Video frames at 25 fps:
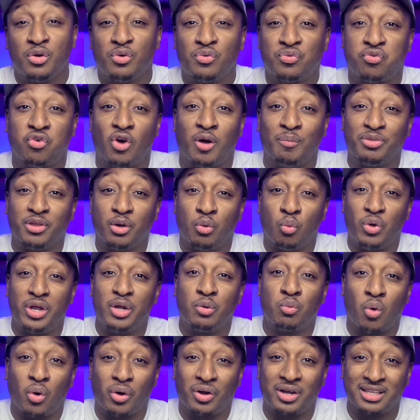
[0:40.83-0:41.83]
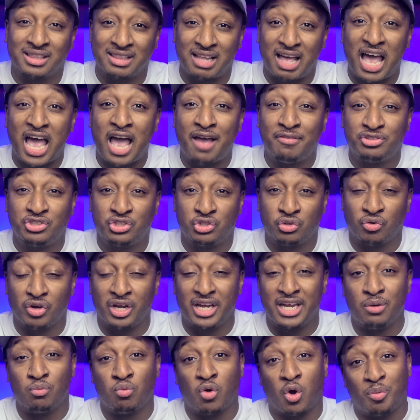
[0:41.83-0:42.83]
from the Workin
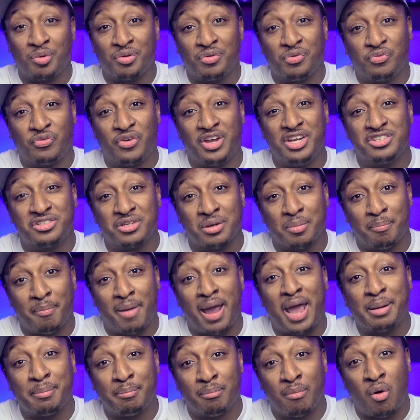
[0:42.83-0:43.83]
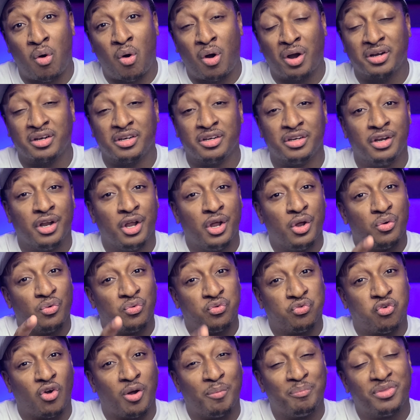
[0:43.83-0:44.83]
Livestream where we feature Matt Martin
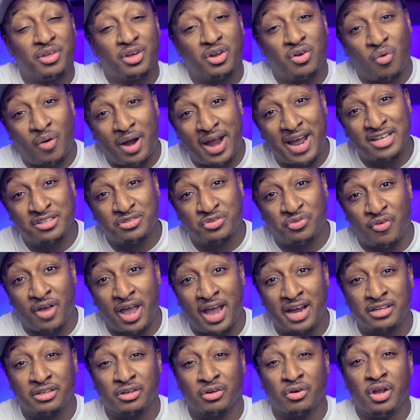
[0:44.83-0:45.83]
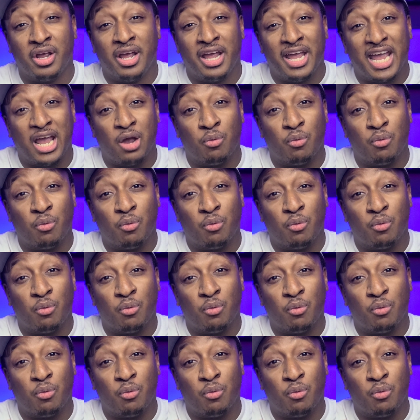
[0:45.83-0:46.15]
from the Grass Factor,